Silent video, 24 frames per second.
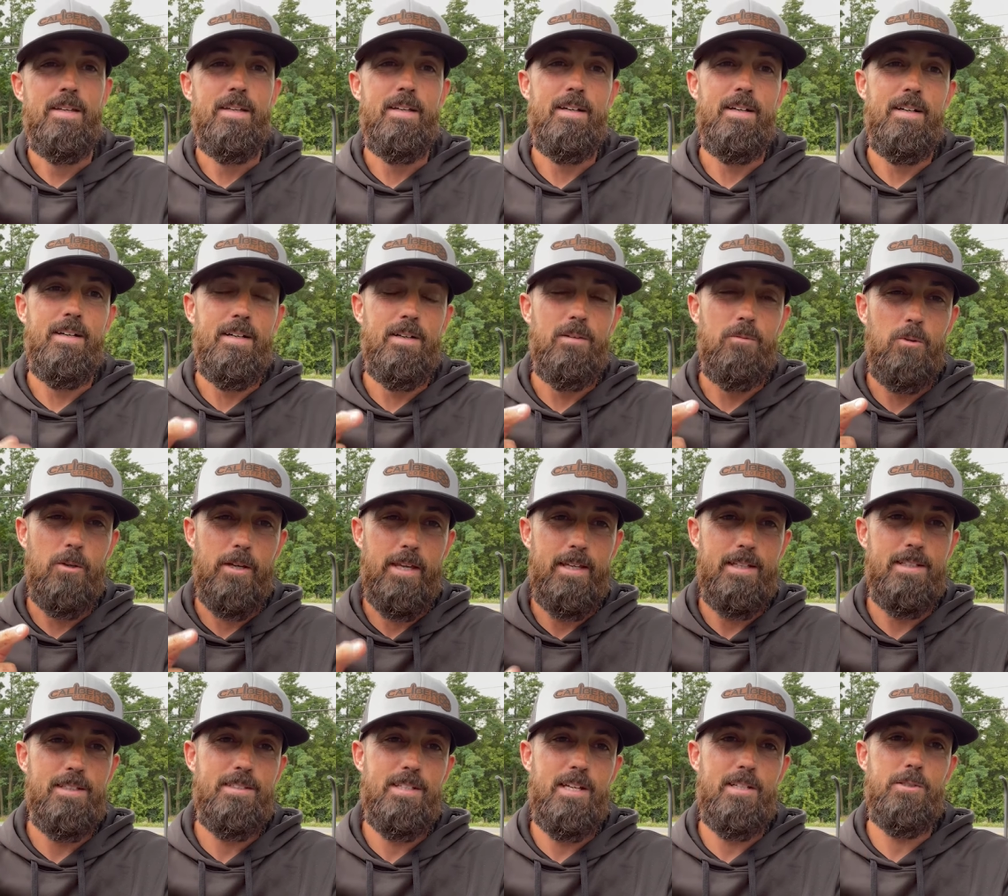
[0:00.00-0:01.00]
Uh, we'll
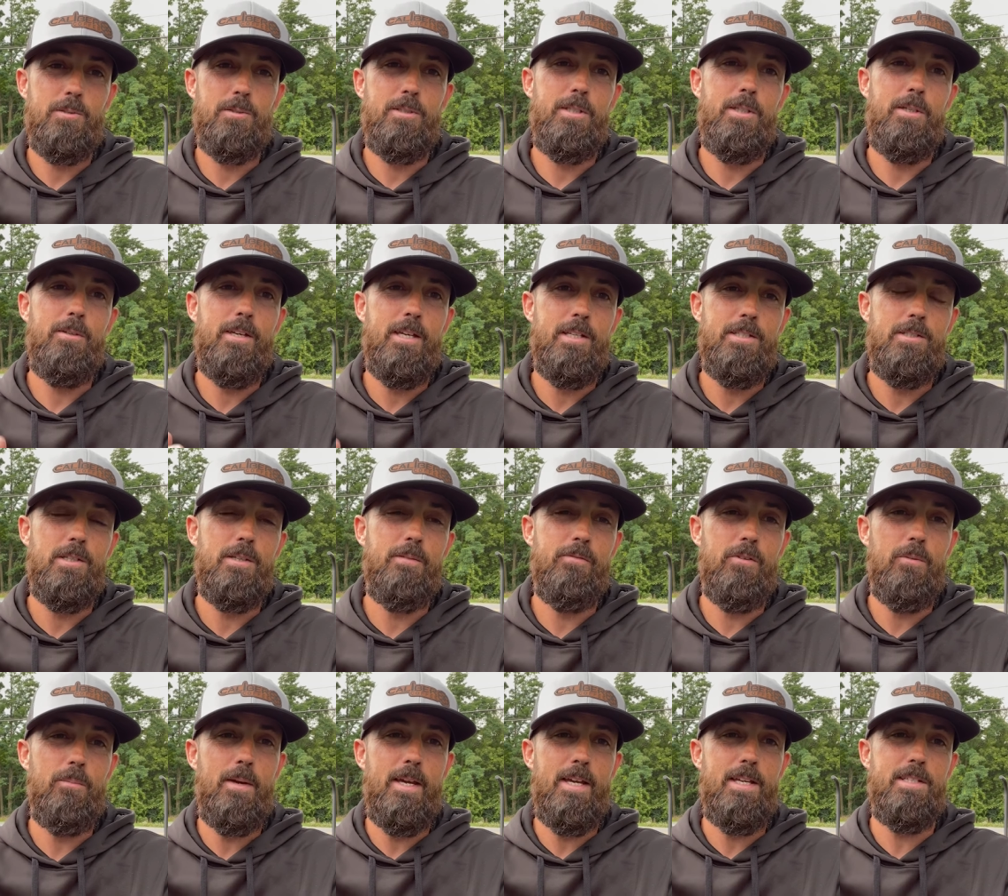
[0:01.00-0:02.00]
get in touch with you, get your
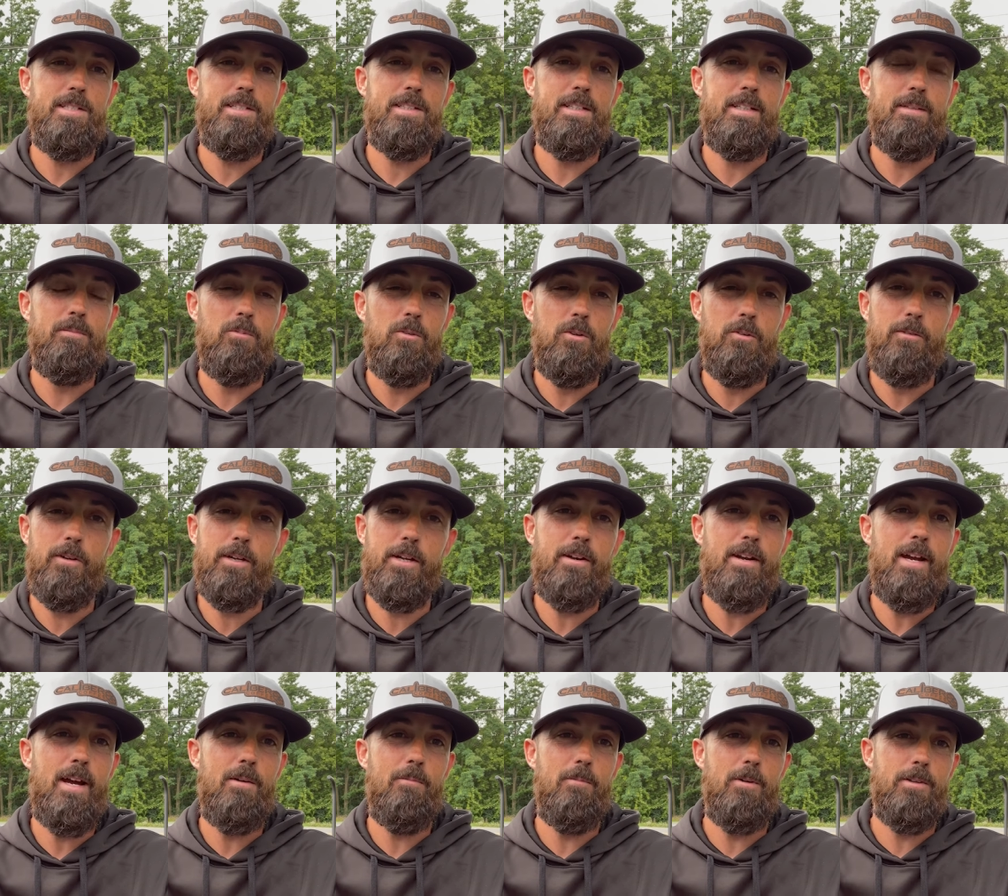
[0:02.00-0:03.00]
information, and we'll figure
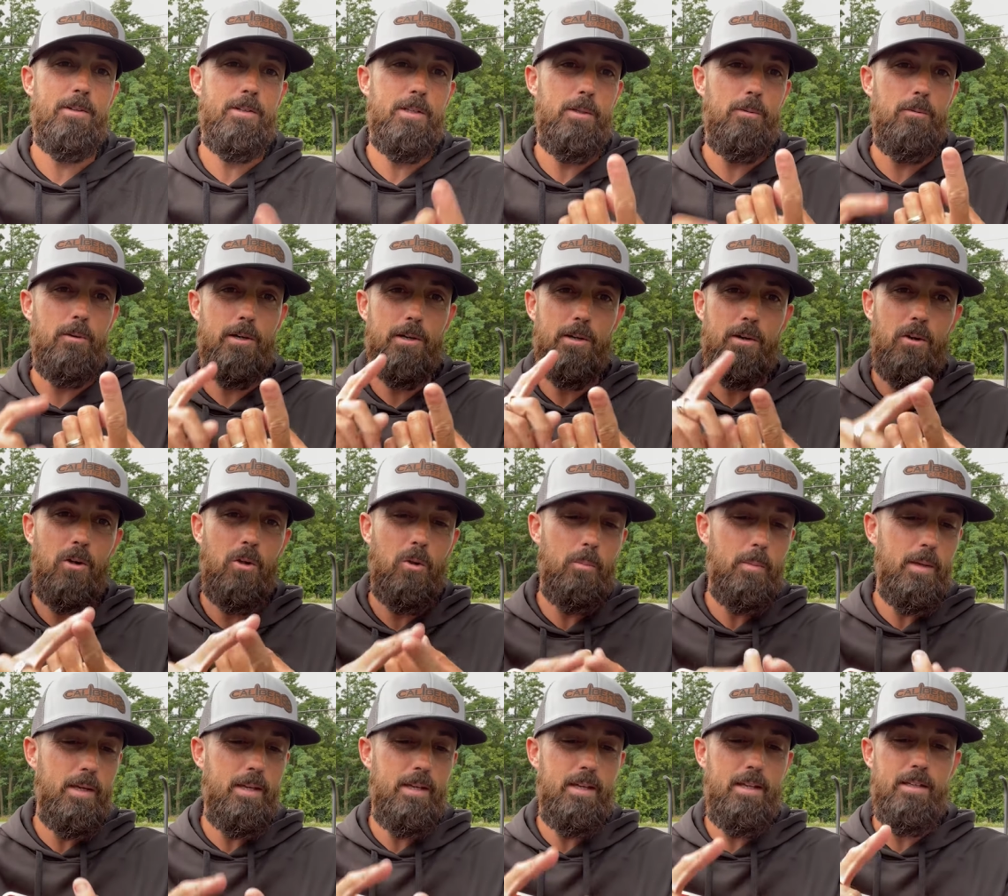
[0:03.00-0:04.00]
out whether you want whole
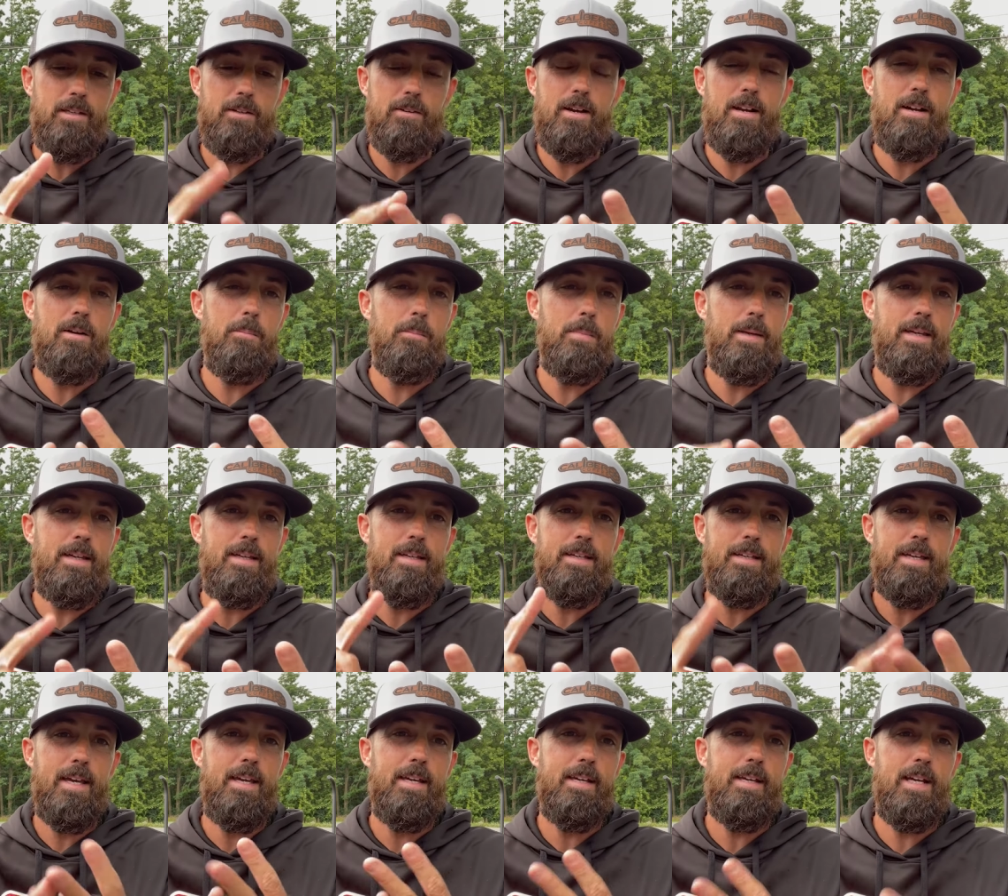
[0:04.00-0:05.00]
bean, ground bean,
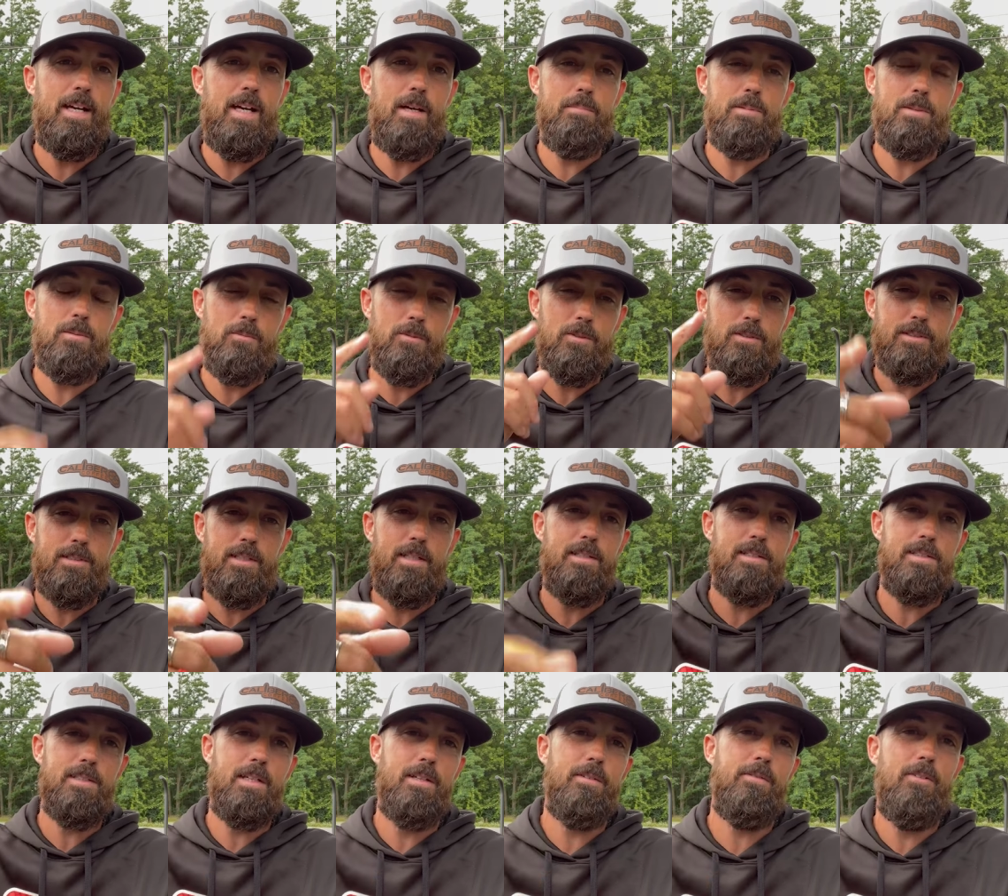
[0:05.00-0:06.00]
K-cups, and we'll
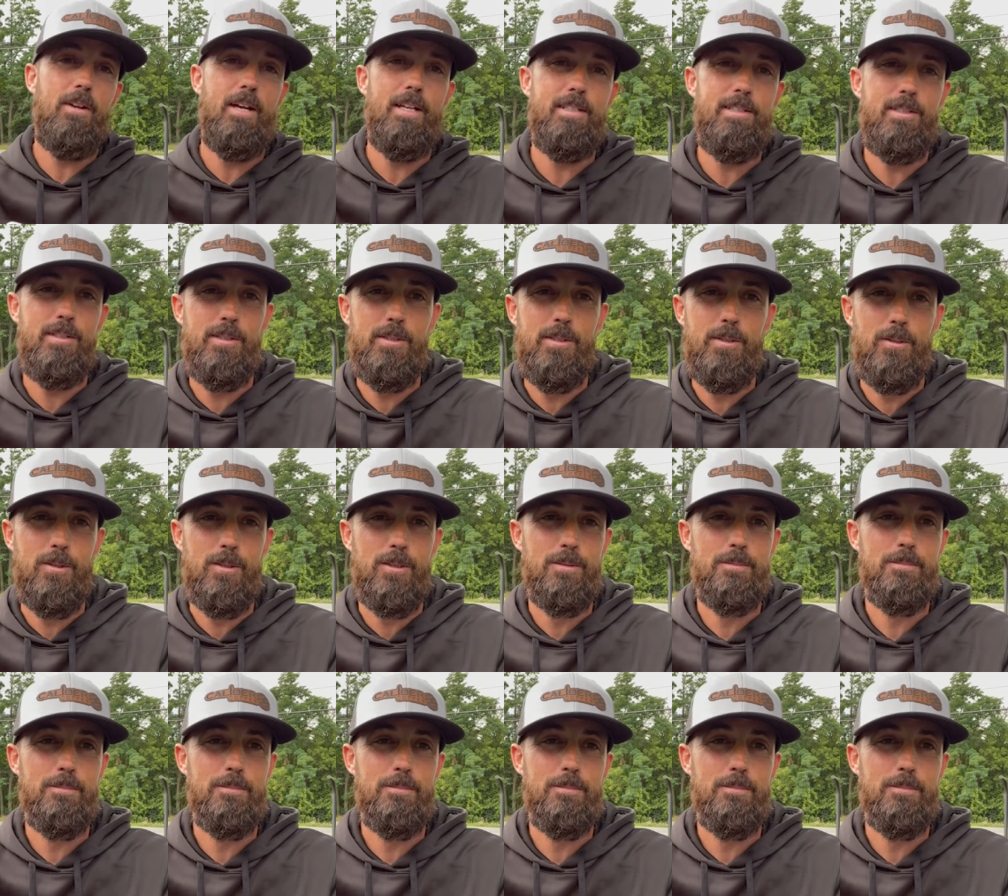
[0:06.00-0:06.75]
send stuff right to your door.